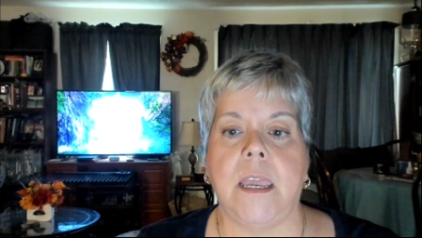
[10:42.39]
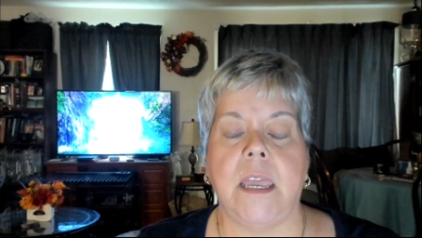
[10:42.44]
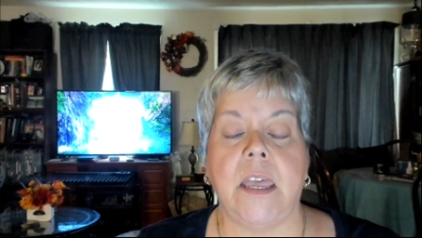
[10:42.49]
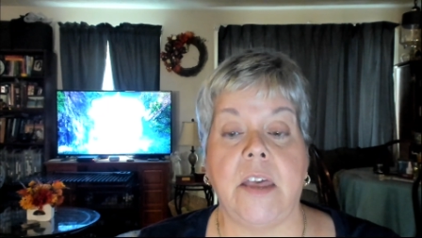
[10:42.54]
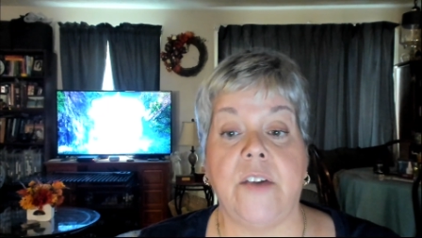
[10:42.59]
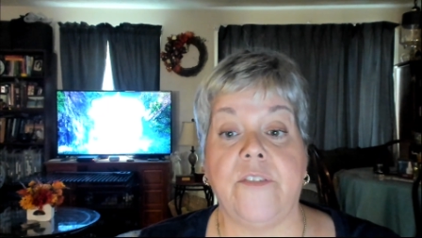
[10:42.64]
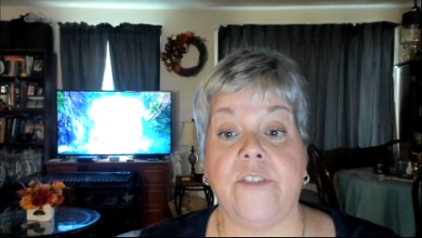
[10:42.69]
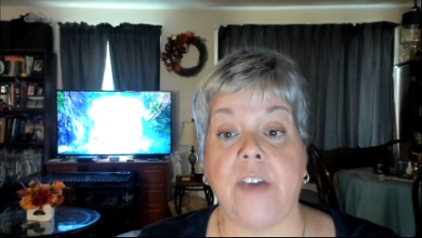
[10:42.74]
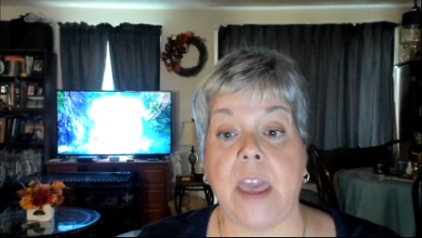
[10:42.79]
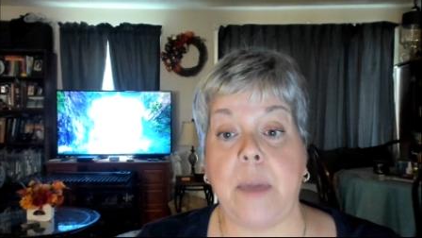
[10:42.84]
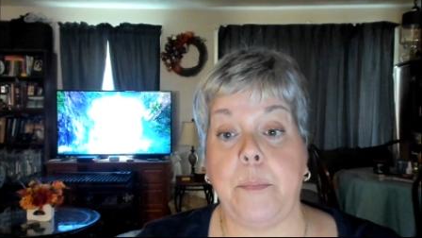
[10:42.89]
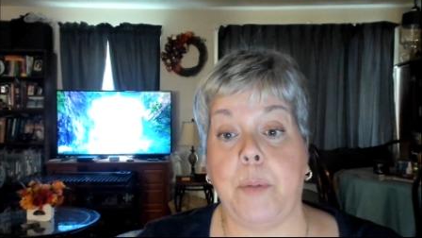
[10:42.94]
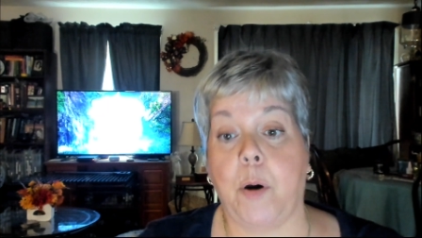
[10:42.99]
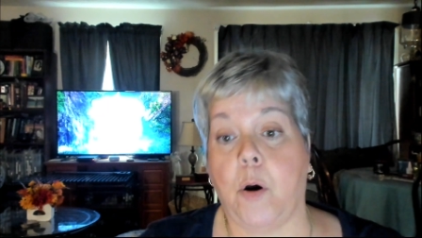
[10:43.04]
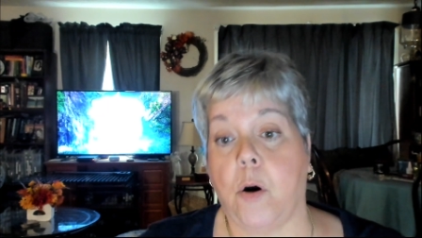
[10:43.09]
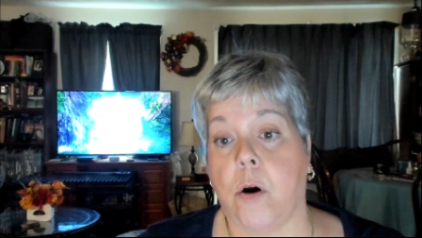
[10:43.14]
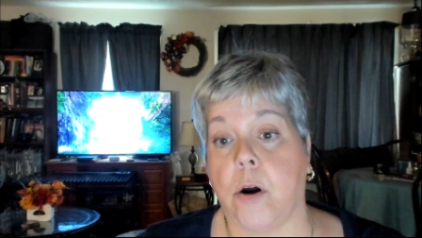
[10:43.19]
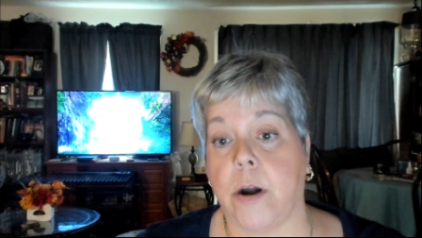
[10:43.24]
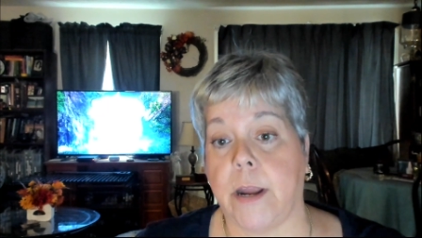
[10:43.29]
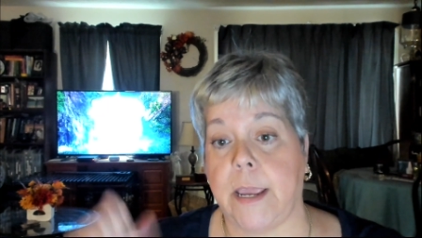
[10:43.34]
If a
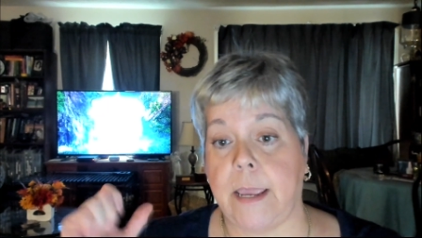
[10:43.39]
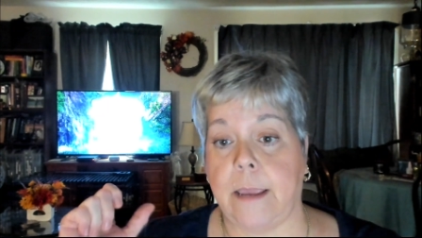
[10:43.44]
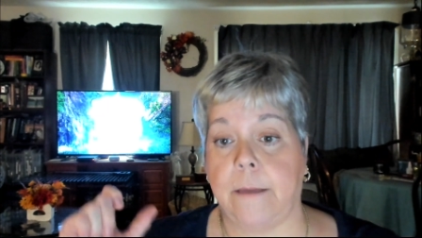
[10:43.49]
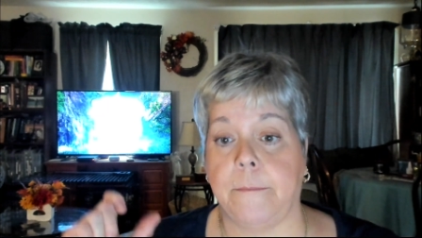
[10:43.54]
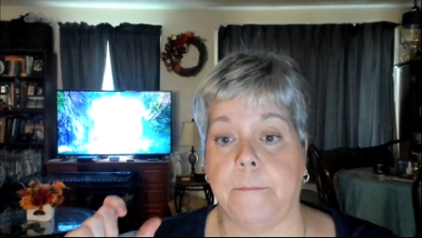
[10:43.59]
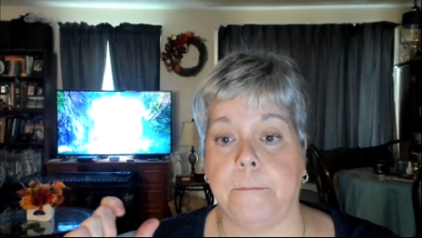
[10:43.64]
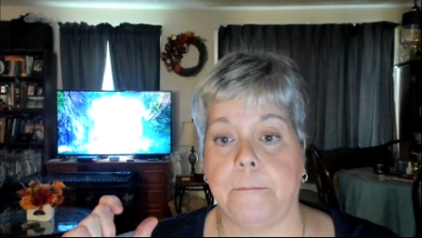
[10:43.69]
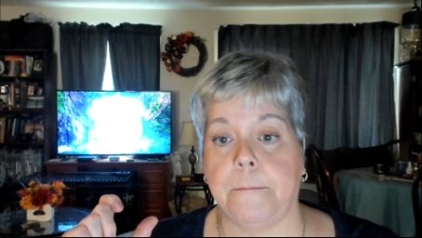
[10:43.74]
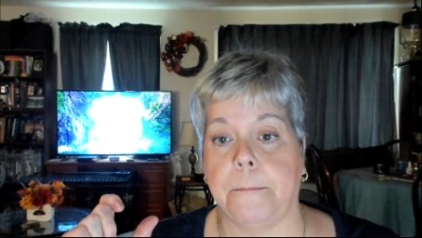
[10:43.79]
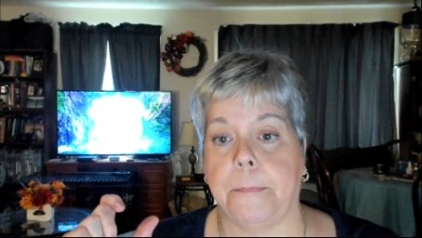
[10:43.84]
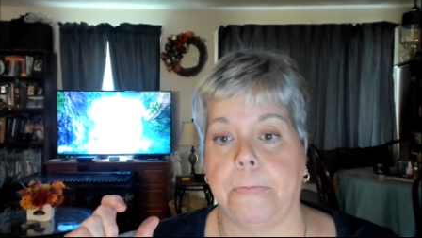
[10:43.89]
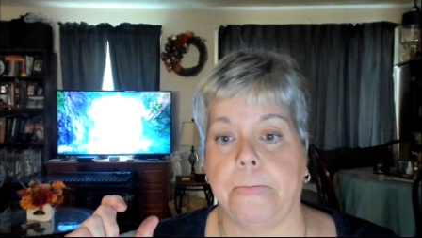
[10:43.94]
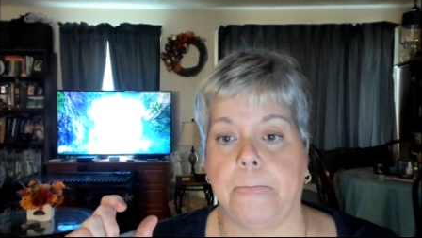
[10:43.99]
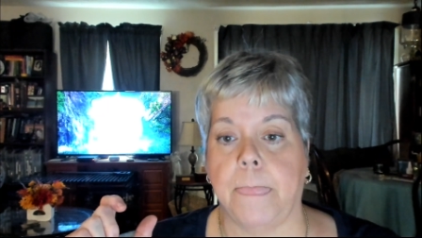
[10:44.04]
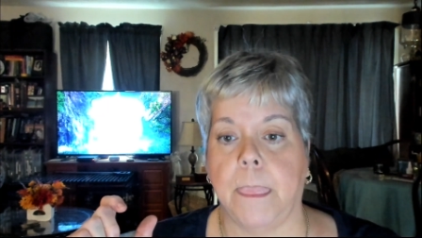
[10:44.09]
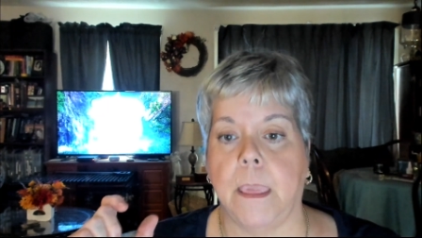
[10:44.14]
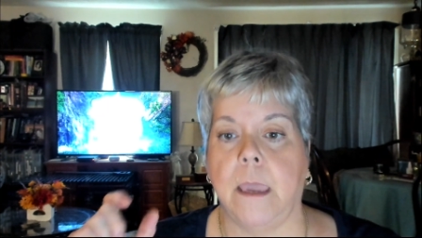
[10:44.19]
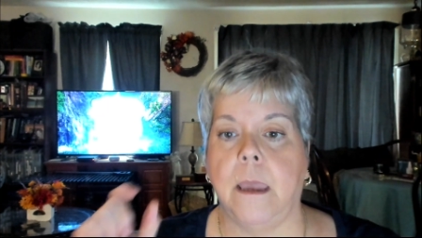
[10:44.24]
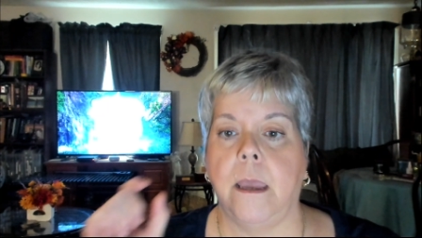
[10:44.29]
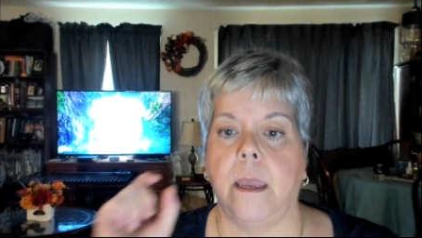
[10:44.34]
party
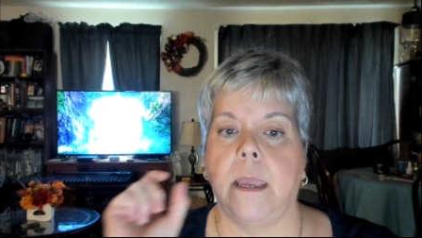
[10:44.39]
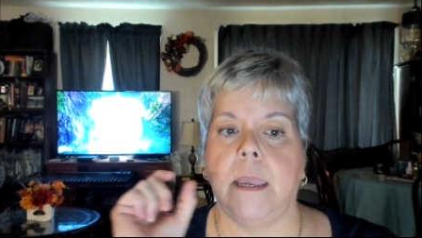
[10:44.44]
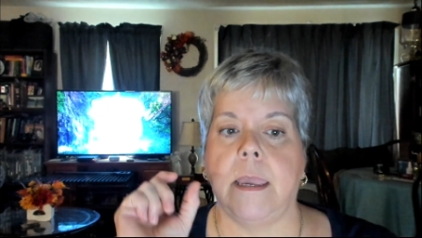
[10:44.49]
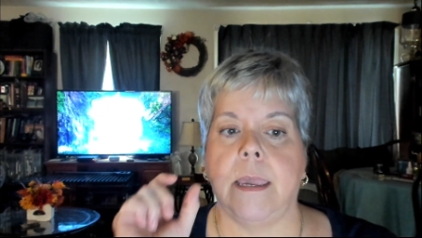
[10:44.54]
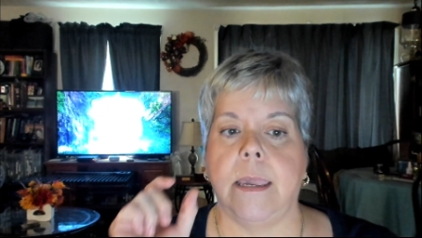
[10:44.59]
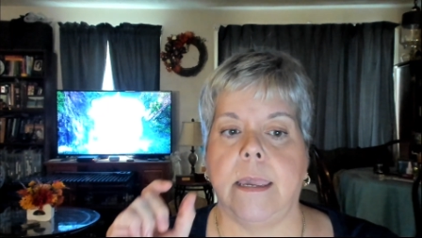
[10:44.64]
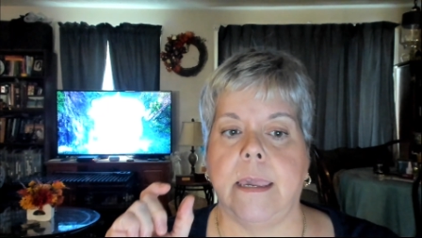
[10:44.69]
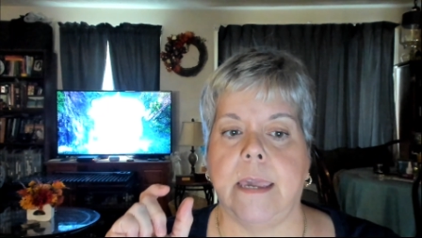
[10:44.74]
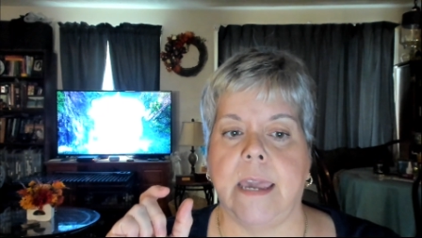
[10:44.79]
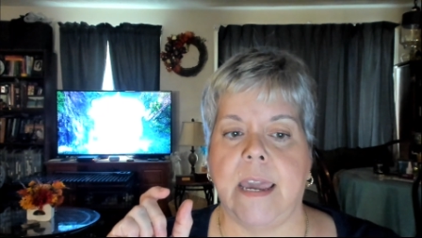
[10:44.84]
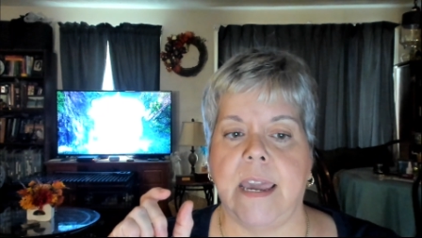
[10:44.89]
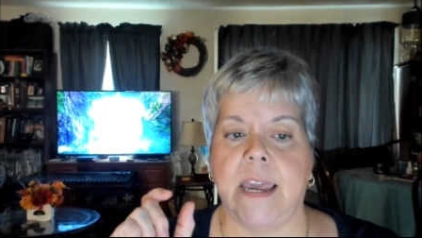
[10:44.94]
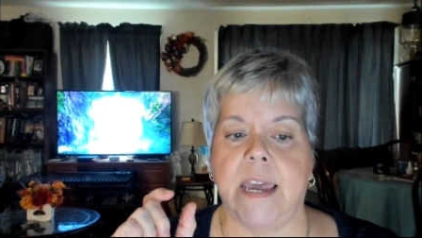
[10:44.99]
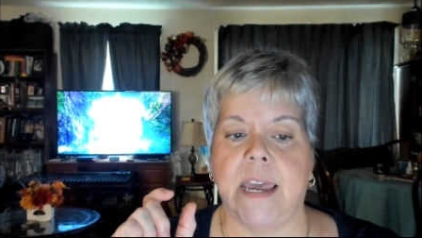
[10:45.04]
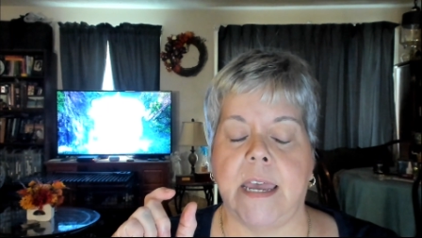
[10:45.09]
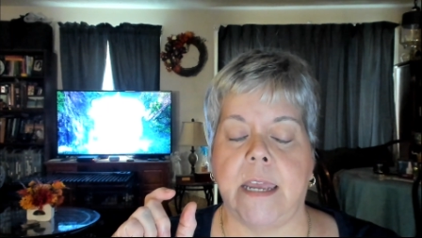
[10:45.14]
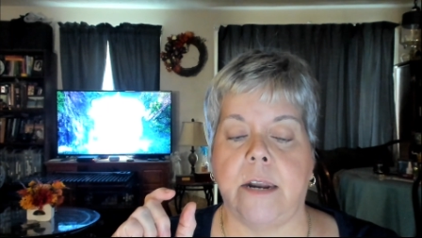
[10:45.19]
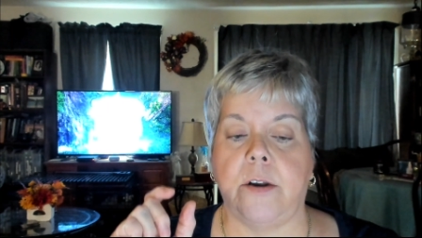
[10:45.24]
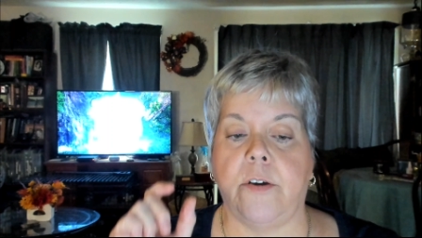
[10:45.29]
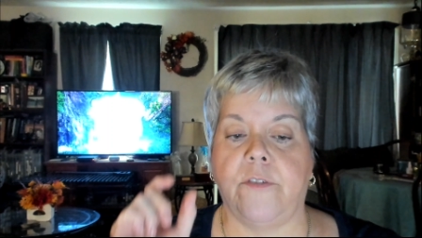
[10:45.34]

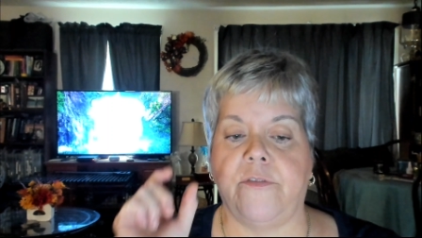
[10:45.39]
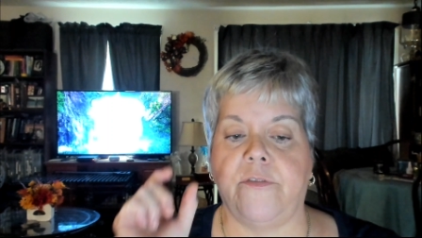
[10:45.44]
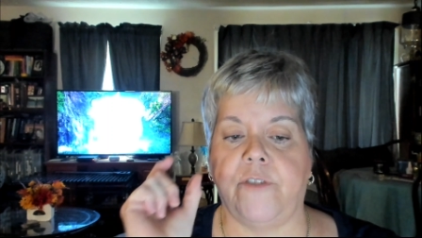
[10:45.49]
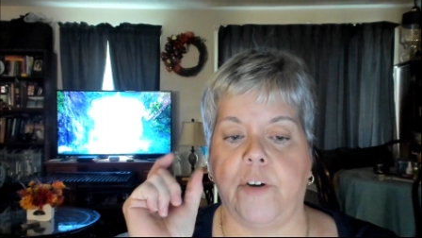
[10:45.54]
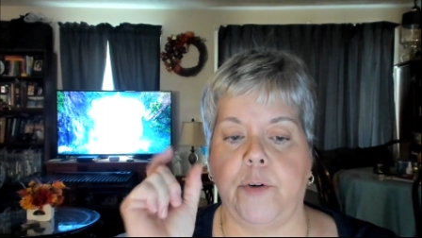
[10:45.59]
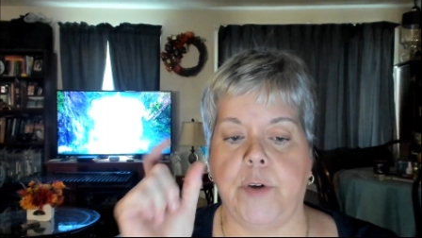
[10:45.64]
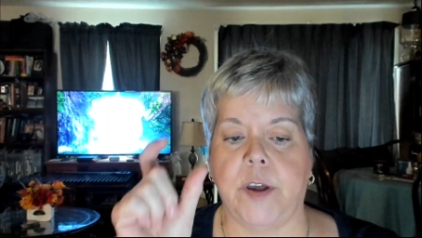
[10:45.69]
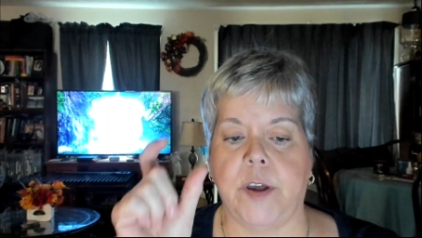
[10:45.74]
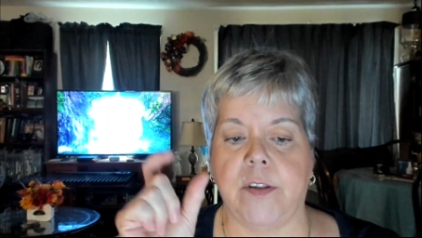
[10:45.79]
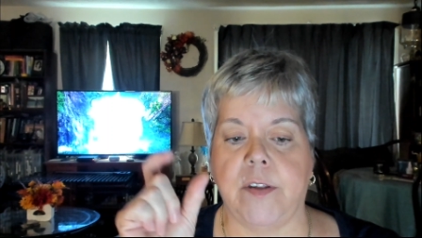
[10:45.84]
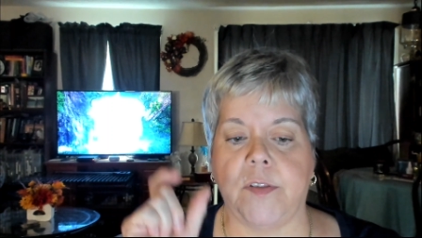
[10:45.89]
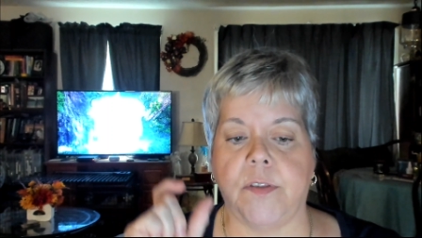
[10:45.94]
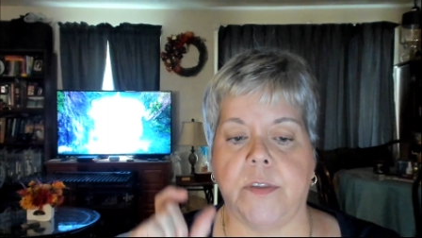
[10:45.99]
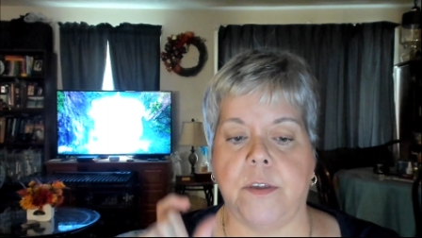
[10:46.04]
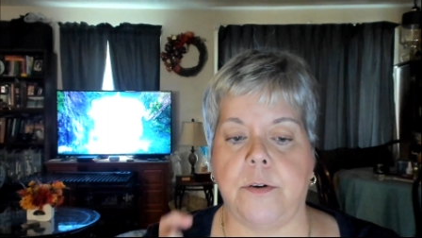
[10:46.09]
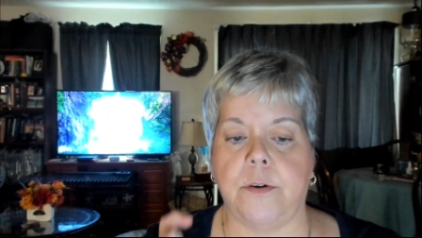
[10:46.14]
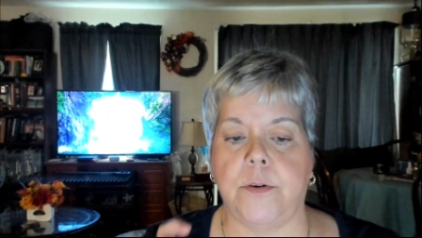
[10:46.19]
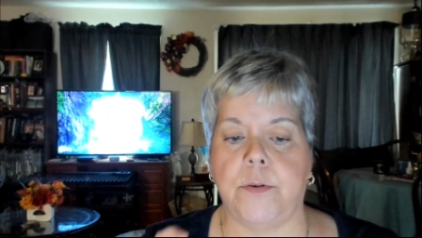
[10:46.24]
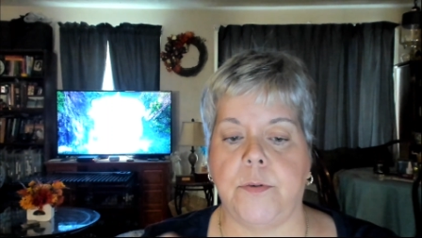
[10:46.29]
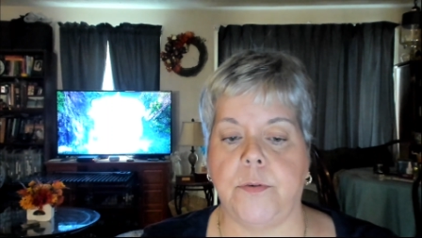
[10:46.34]
can focus
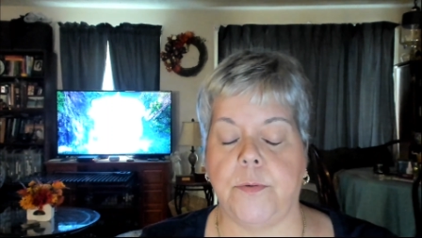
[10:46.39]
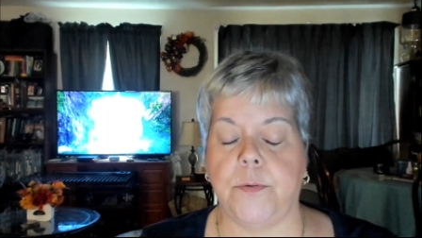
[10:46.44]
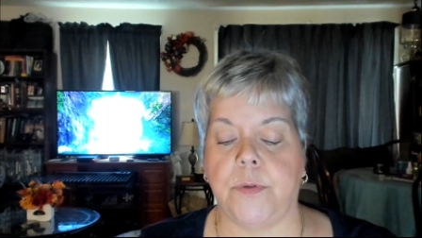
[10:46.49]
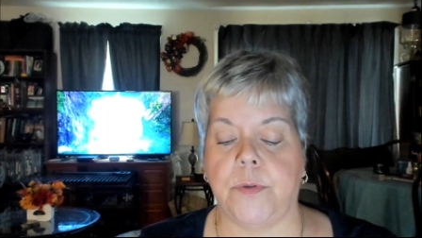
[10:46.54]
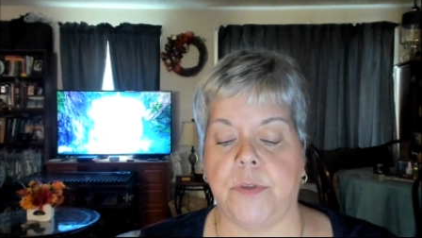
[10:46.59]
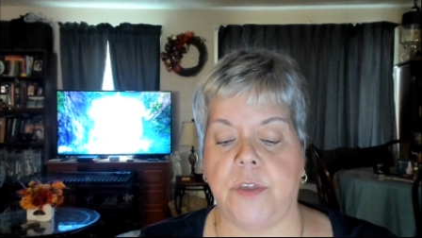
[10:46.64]
though